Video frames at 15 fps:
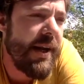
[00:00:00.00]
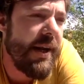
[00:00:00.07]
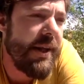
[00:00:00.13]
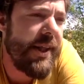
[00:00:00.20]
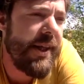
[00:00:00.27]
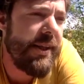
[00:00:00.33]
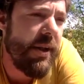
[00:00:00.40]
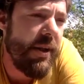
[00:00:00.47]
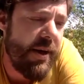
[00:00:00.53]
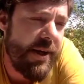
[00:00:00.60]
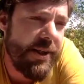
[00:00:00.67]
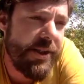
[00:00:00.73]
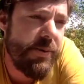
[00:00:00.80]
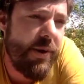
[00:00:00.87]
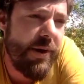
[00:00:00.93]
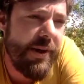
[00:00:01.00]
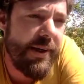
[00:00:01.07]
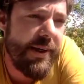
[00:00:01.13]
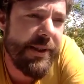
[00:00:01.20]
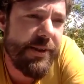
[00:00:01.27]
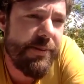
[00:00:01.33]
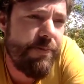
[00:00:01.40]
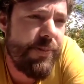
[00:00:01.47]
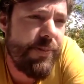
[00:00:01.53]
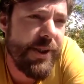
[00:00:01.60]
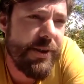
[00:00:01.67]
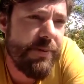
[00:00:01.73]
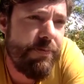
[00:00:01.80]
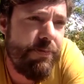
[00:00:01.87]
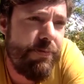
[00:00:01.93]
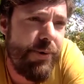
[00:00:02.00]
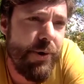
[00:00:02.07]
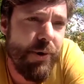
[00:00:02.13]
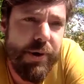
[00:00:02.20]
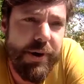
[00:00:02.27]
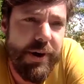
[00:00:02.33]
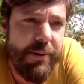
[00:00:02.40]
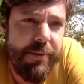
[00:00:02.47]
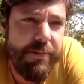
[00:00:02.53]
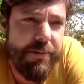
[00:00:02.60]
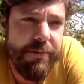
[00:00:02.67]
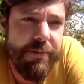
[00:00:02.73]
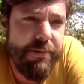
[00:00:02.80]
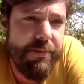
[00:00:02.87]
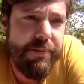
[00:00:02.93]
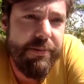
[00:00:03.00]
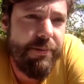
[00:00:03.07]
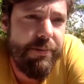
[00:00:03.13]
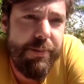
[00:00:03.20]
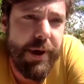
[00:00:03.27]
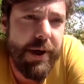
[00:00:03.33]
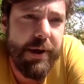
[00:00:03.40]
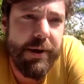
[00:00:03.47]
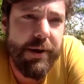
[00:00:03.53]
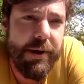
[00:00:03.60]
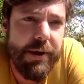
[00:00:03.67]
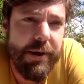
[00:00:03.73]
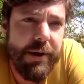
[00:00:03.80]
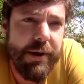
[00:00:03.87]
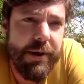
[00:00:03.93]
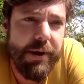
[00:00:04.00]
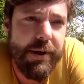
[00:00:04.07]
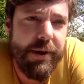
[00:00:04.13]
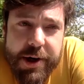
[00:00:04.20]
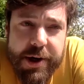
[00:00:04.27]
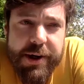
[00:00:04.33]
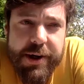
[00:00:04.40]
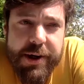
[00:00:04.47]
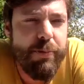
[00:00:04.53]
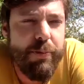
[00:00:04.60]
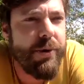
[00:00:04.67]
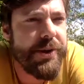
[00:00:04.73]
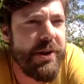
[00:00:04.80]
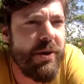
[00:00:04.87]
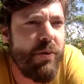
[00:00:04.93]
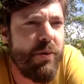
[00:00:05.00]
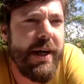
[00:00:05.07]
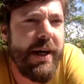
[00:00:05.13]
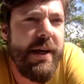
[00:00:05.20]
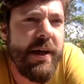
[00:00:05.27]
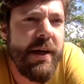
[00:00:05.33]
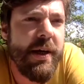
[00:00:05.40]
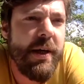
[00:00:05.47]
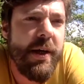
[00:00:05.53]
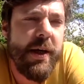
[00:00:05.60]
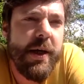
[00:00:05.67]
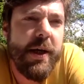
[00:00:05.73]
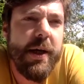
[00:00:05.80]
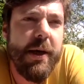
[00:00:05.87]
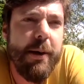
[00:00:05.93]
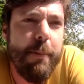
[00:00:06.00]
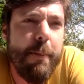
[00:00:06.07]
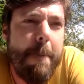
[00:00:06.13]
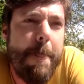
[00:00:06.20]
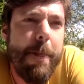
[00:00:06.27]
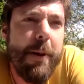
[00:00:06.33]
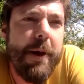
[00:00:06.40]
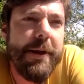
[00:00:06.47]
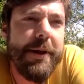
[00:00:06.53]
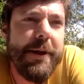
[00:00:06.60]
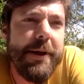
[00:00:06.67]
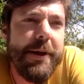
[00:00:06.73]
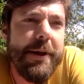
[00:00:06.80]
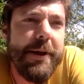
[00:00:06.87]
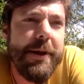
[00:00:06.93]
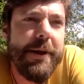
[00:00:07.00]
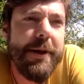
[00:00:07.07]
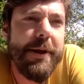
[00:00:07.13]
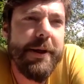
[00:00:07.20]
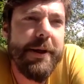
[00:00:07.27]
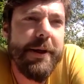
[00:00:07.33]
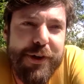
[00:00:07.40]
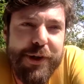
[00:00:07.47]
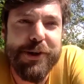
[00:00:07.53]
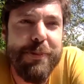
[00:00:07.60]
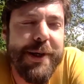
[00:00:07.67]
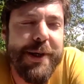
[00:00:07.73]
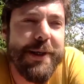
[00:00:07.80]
And I think the last one, and it's just purely by luck in a personal way, and it sometimes feels a bit